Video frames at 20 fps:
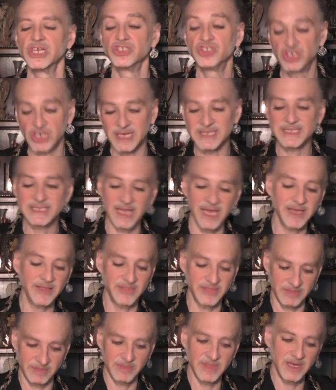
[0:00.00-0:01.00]
just like
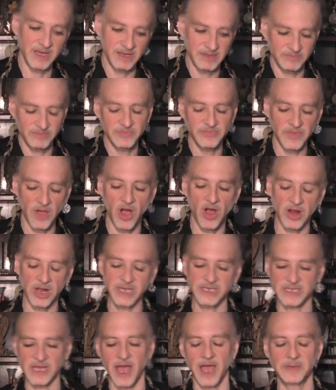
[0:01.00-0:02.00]
the
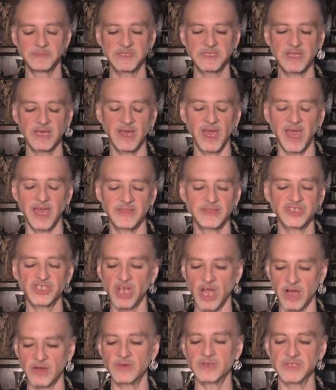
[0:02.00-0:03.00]
archetypes, the eighth
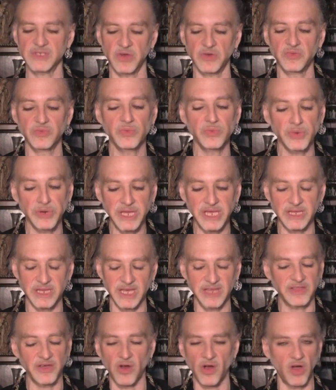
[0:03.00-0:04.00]
chakras are
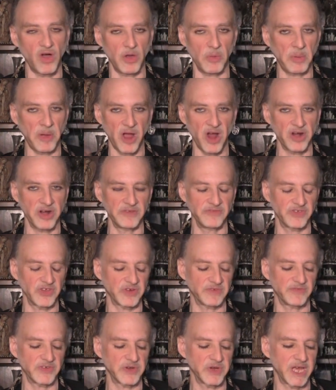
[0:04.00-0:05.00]
really, they're all part of
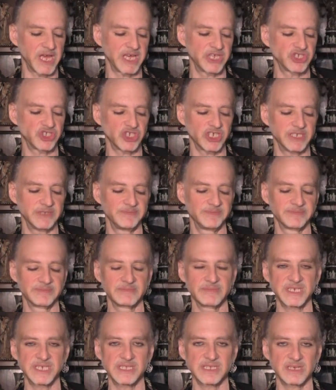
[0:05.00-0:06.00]
your vocation.
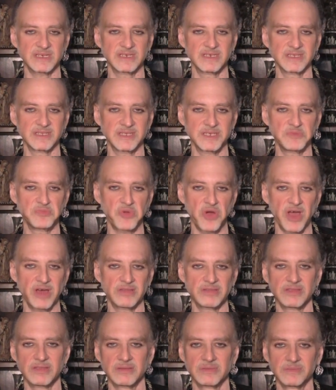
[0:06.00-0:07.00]
Please take a nice deep
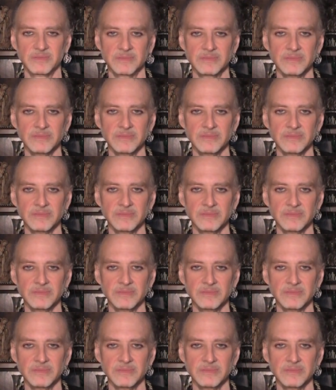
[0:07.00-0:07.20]
breath.